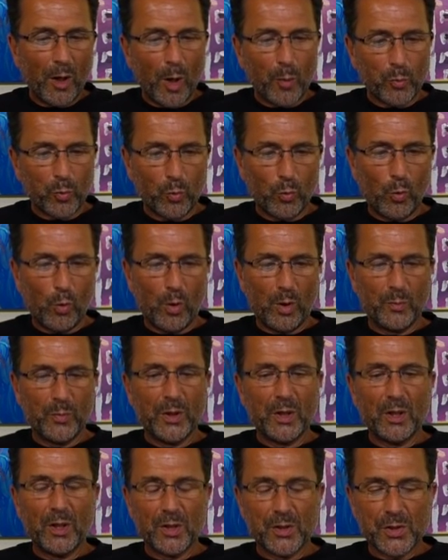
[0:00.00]
uproar
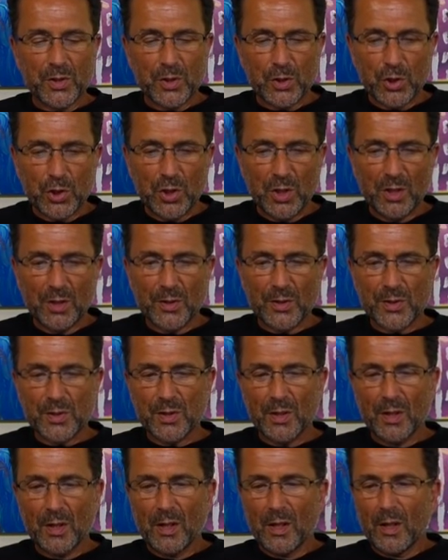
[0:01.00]
because she
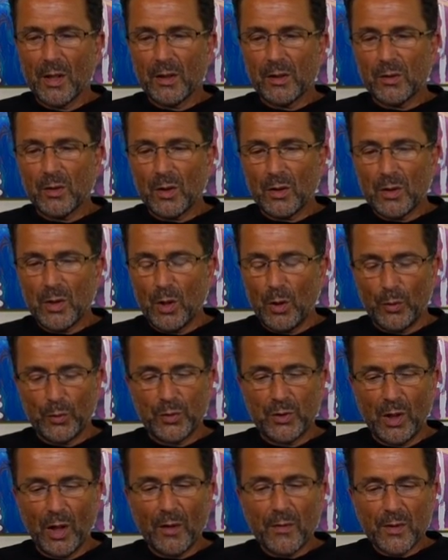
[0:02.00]
is you
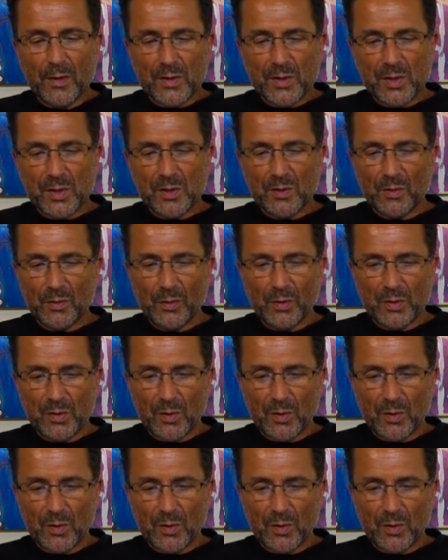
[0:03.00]
know, done this